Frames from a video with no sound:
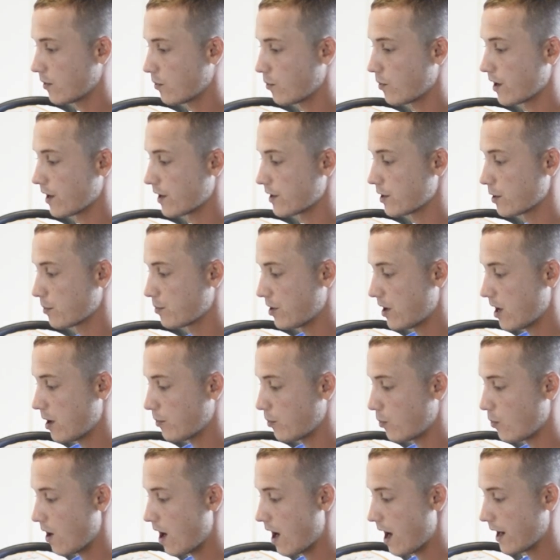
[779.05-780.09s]
where your
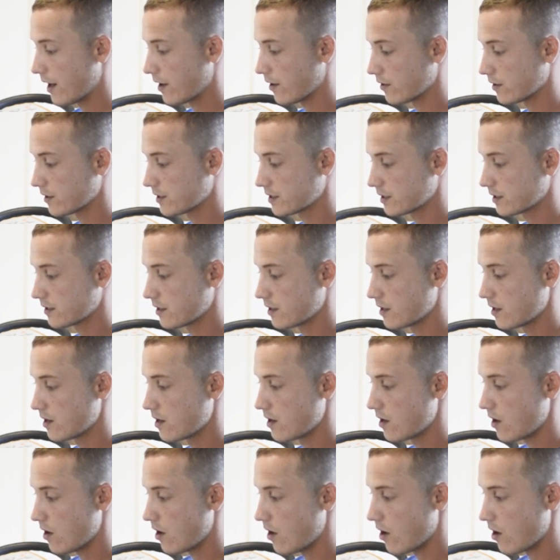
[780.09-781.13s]
pump wires
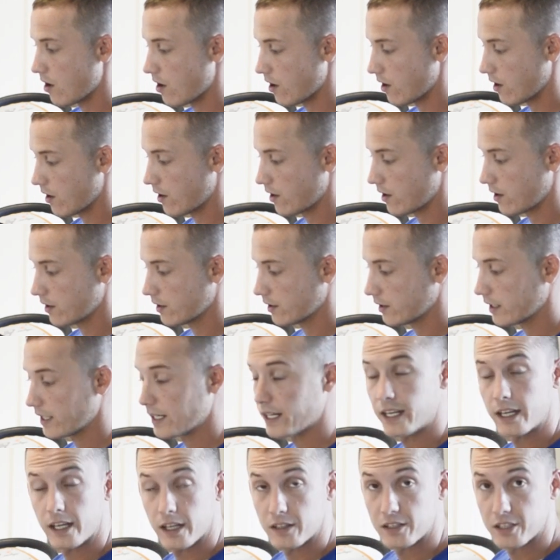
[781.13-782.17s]
are
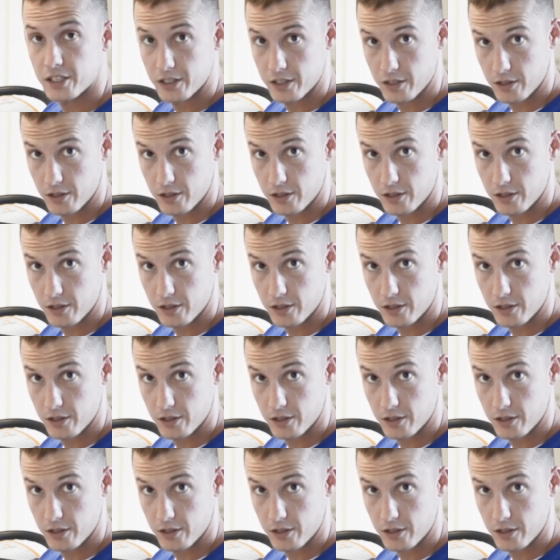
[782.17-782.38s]
leading into